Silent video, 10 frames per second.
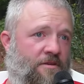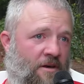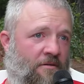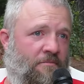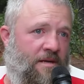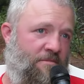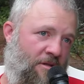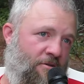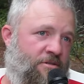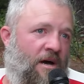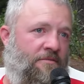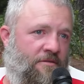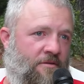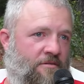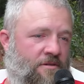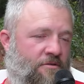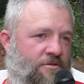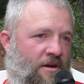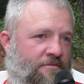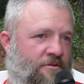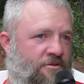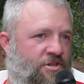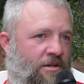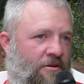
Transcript: Makes them a little softer, gentler.